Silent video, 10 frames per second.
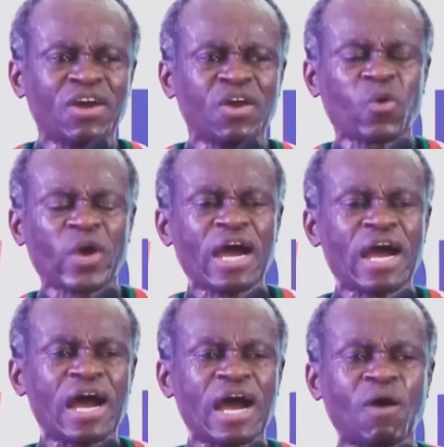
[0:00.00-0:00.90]
where
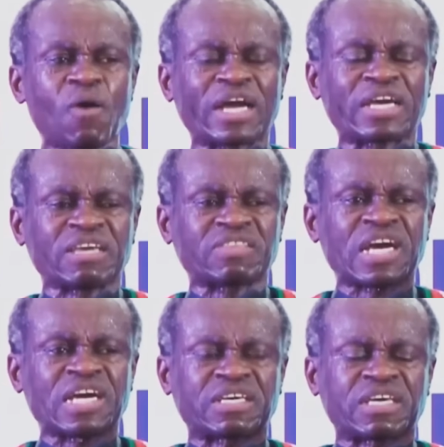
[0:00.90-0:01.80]
our kith
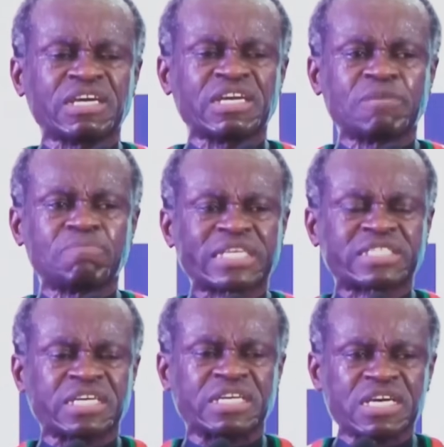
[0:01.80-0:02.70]
and kin in
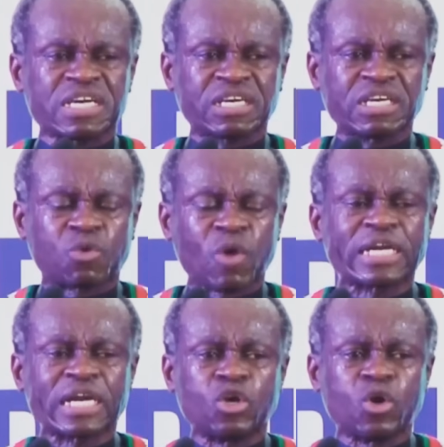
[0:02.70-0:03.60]
Martinique, in
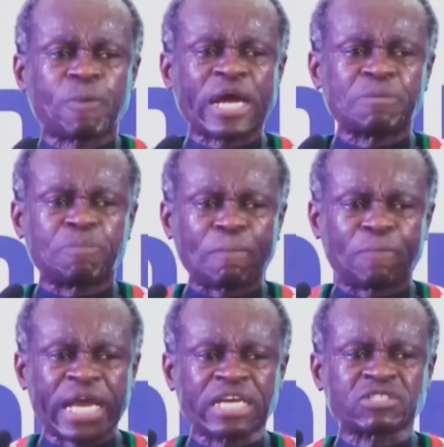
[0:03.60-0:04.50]
Guadeloupe, and
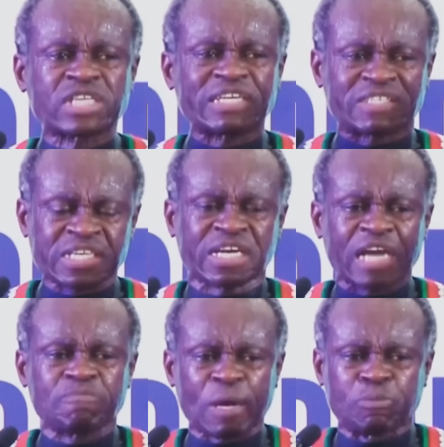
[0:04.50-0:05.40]
Barbados, Antigua,
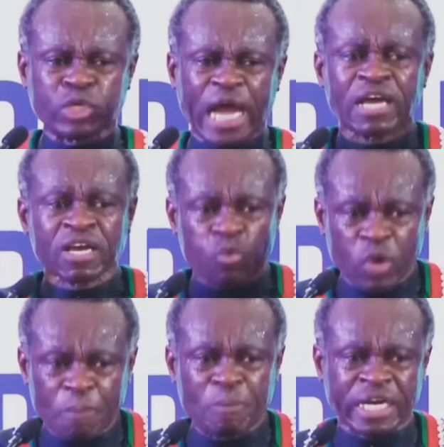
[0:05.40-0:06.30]
and Barbuda
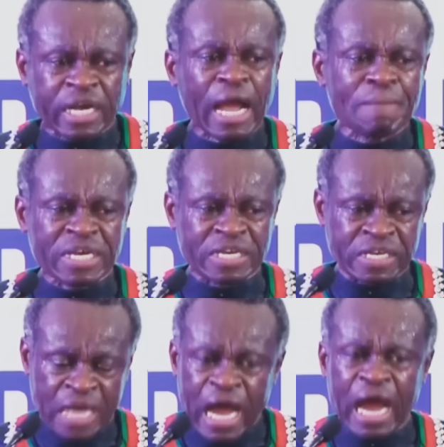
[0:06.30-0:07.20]
will be coming
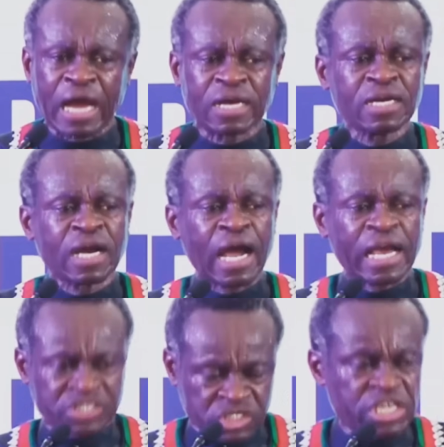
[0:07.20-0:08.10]
here. I
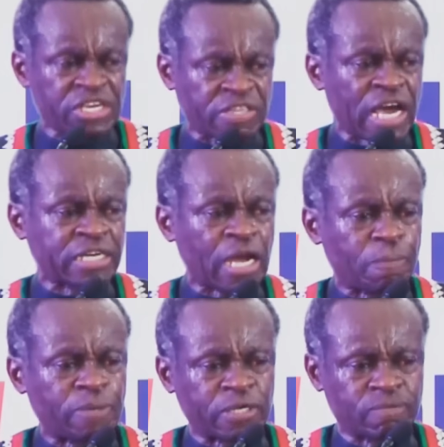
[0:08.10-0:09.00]
see that happen.